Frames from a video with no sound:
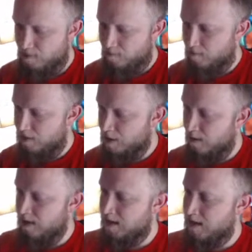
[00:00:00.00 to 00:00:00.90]
we're going to go ahead
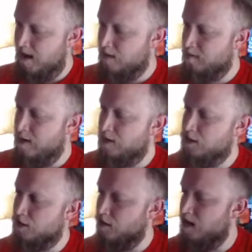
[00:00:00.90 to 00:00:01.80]
and get Acrobatic
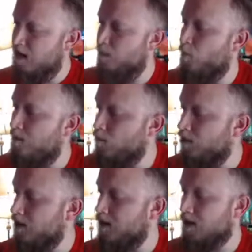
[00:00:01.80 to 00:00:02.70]
Agility and 1
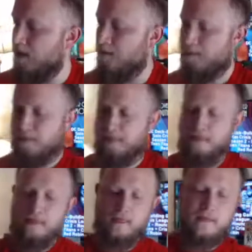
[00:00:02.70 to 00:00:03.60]
more kick.
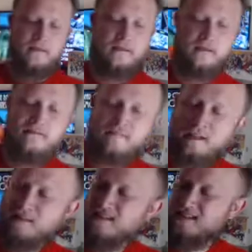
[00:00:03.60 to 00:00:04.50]

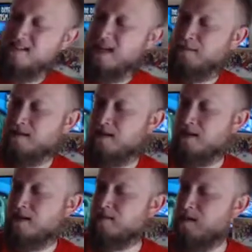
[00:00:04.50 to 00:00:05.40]
Probably going to stop at the
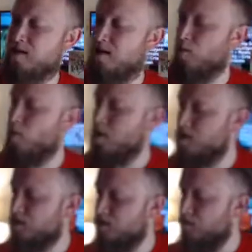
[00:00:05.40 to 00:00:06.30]
kicks, maybe at 1 or
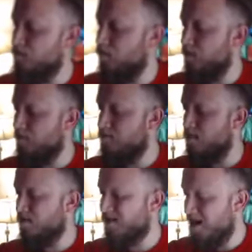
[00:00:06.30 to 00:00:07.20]
2 more at
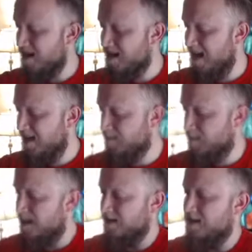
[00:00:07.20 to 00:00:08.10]
most. Hey, the Atom's
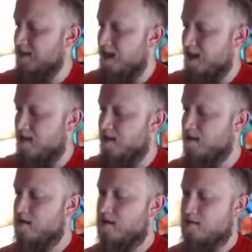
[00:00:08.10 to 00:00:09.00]
back again.
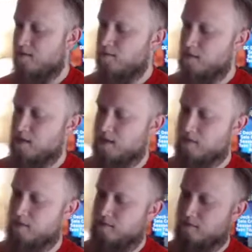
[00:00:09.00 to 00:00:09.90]
1,
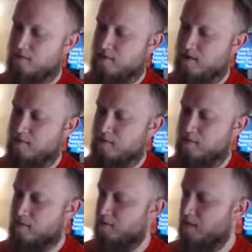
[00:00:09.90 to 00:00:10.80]
2, 3,
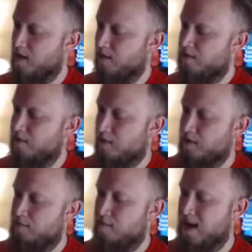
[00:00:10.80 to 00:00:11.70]
4, 5. I don't know if I
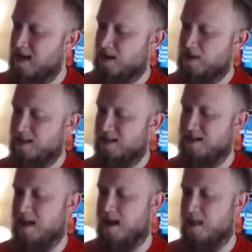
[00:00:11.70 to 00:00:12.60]
want to buy it just
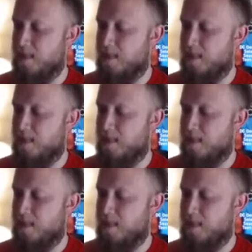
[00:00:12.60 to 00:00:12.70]
yet.